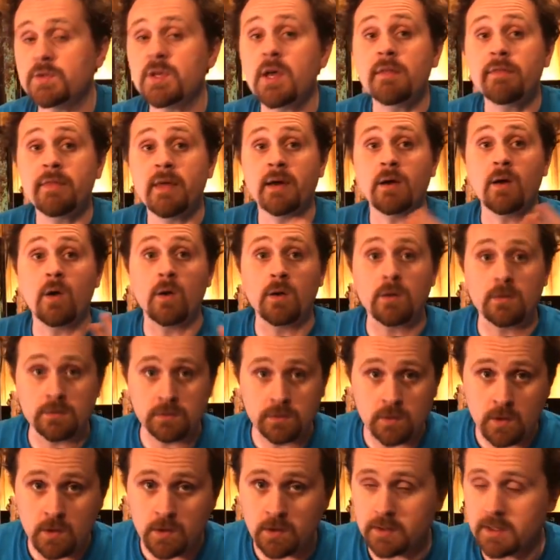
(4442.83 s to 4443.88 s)
that are
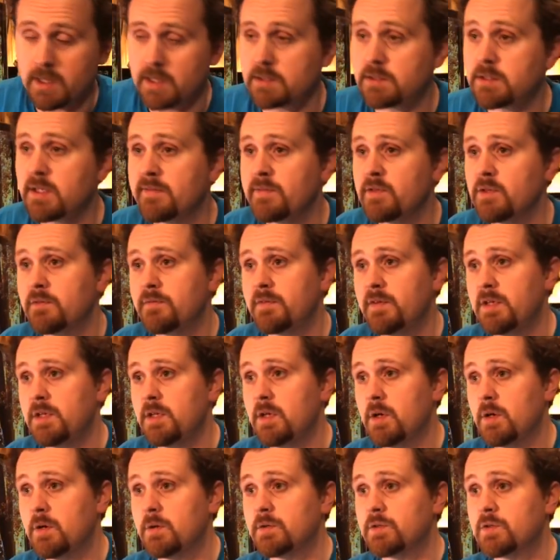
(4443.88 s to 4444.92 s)
long. I love your
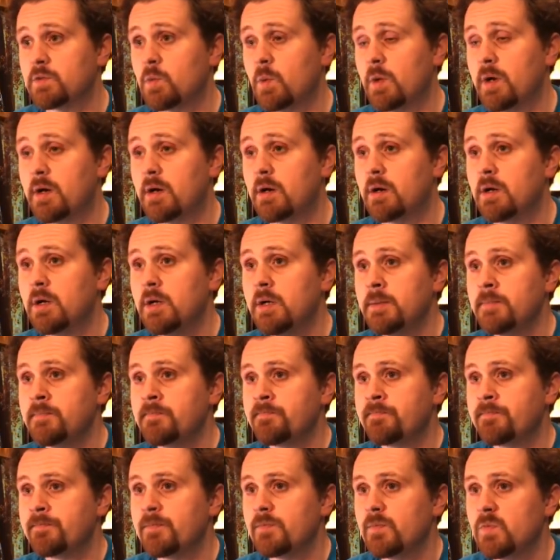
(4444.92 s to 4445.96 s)
videos where
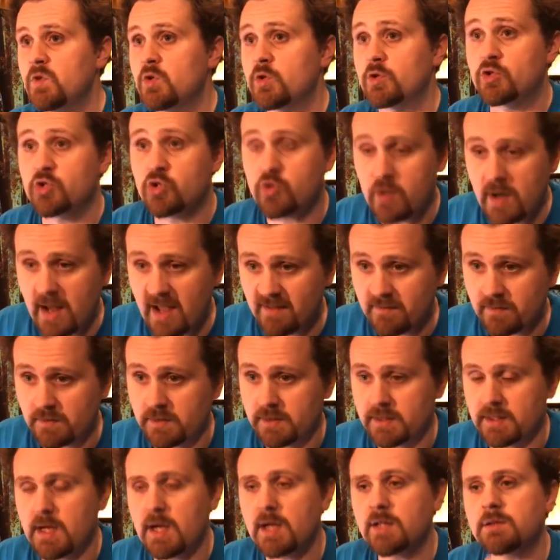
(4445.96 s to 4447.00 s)
you're traveling.
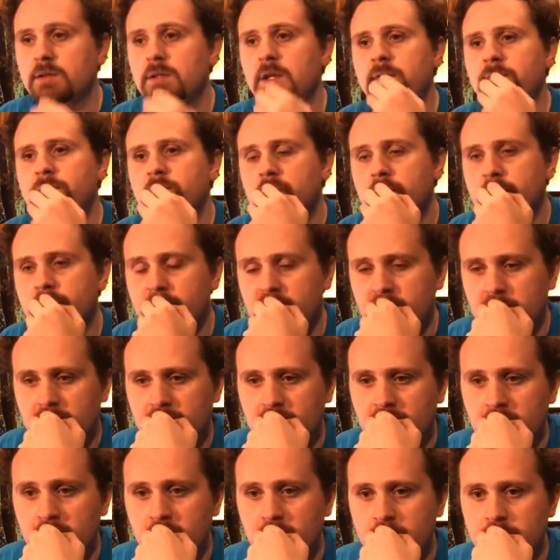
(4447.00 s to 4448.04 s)
I love your
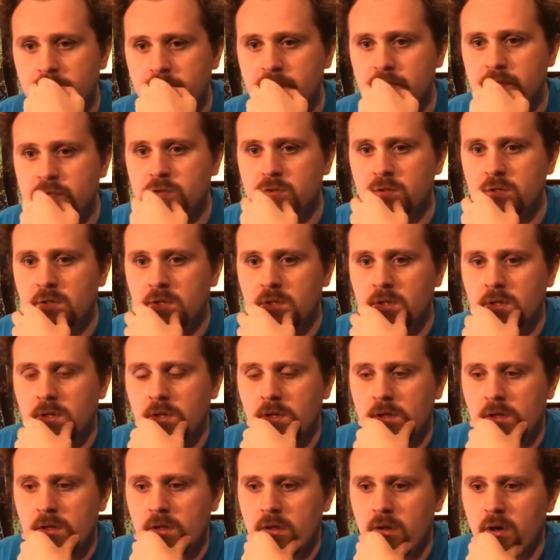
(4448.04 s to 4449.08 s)
videos
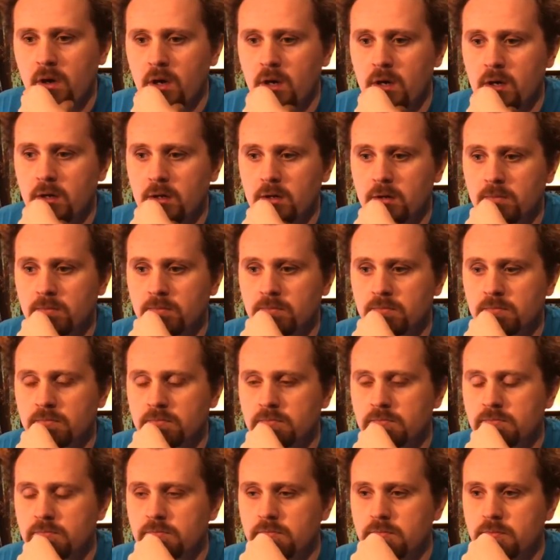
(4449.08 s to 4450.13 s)
um,
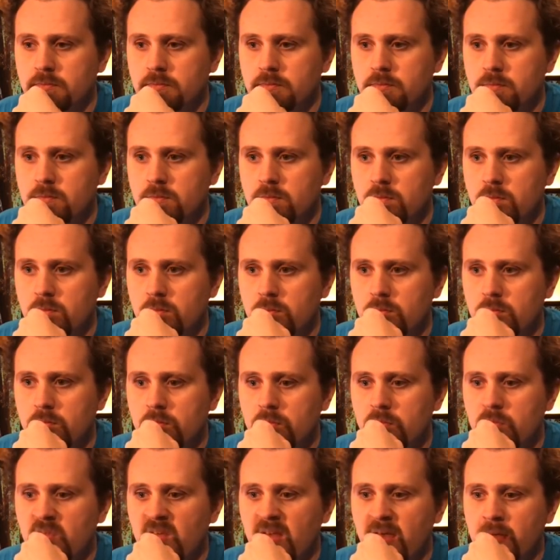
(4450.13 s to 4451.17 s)

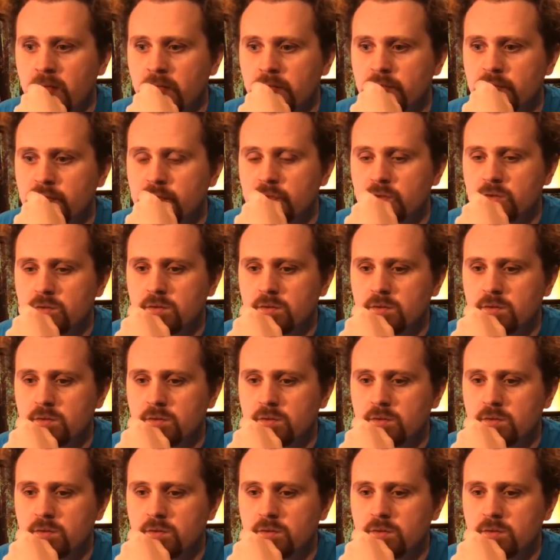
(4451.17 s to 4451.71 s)
that